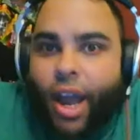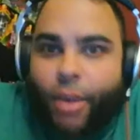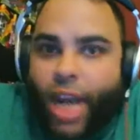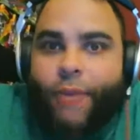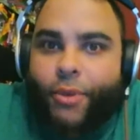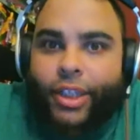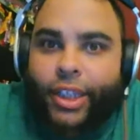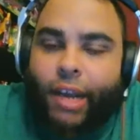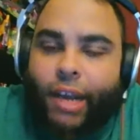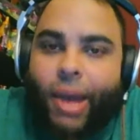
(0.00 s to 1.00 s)
with everything
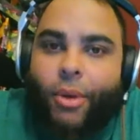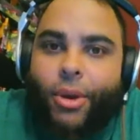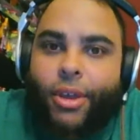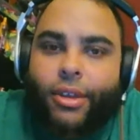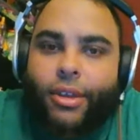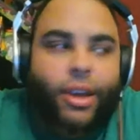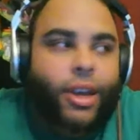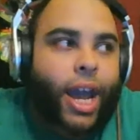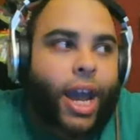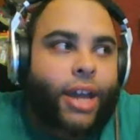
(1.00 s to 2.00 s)
they come out with,
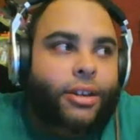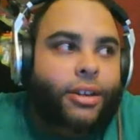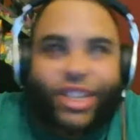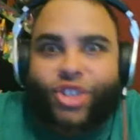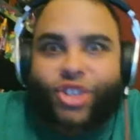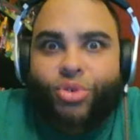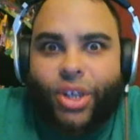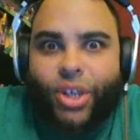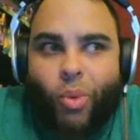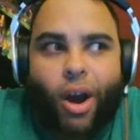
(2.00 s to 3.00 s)
and that's
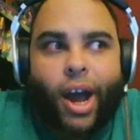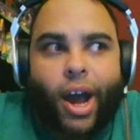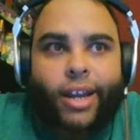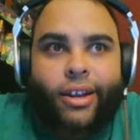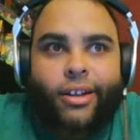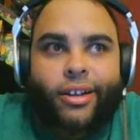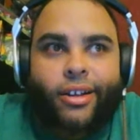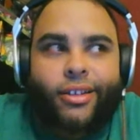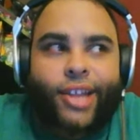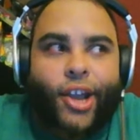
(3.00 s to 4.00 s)
usually why
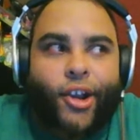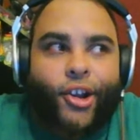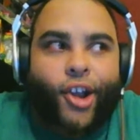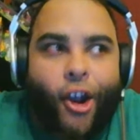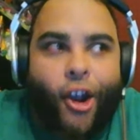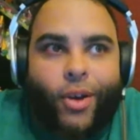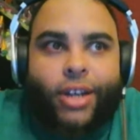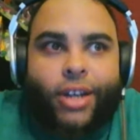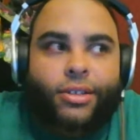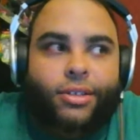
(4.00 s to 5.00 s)
their
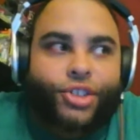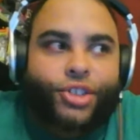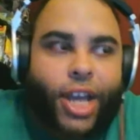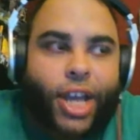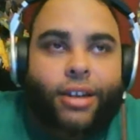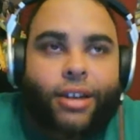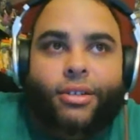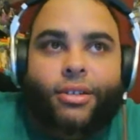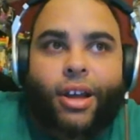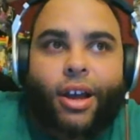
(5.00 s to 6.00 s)
current gen
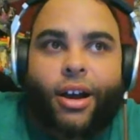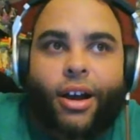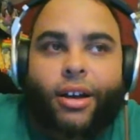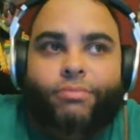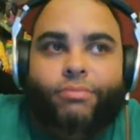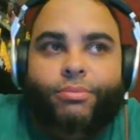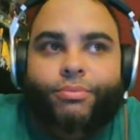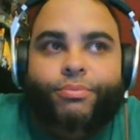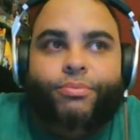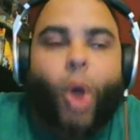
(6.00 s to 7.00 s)

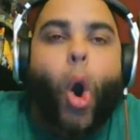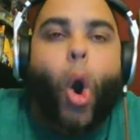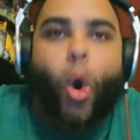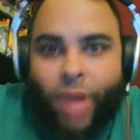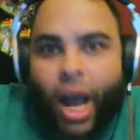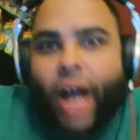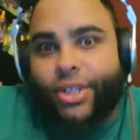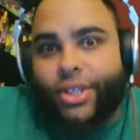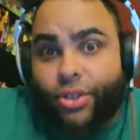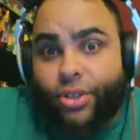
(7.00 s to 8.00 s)
home
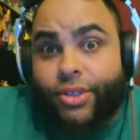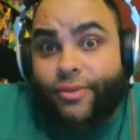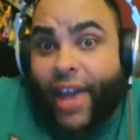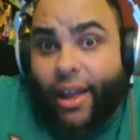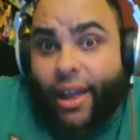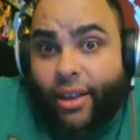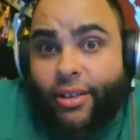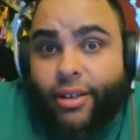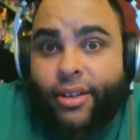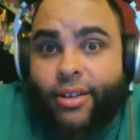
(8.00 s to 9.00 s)
consoles fail.
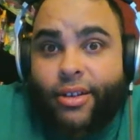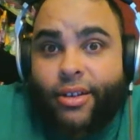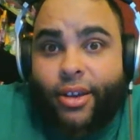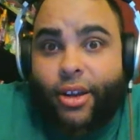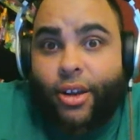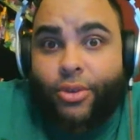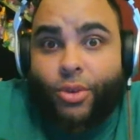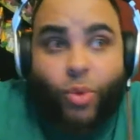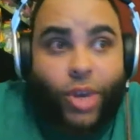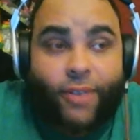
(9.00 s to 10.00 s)
The
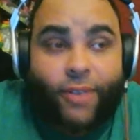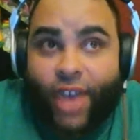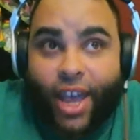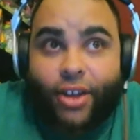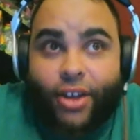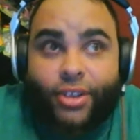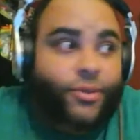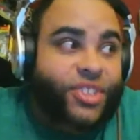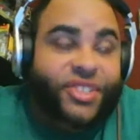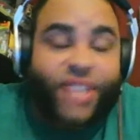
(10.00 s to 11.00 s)
Wii failed
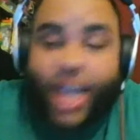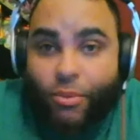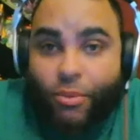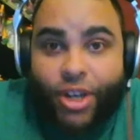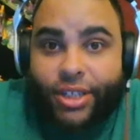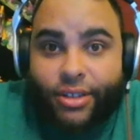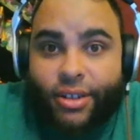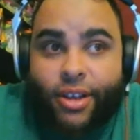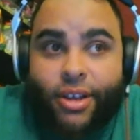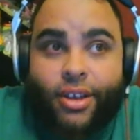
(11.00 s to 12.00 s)
for the same reason.
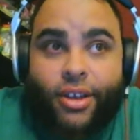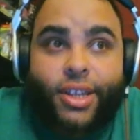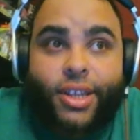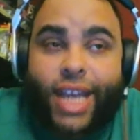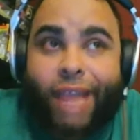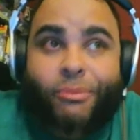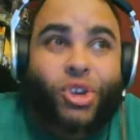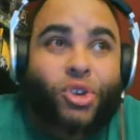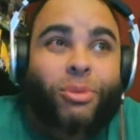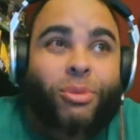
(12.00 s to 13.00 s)
The
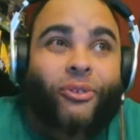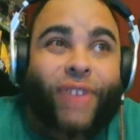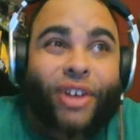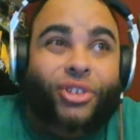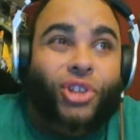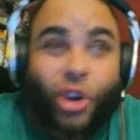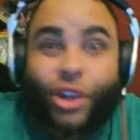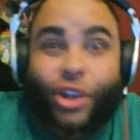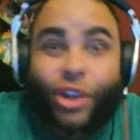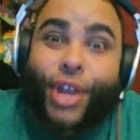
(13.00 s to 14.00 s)
GameCube failed
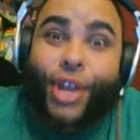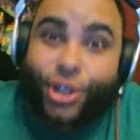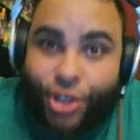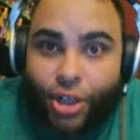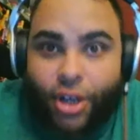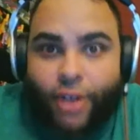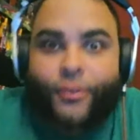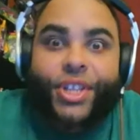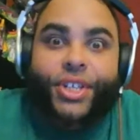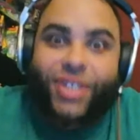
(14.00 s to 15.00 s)
earlier than it should have for
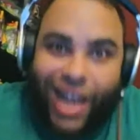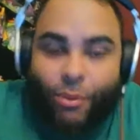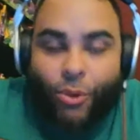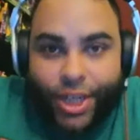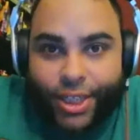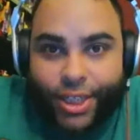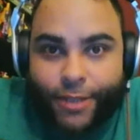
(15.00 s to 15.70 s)
the same reason.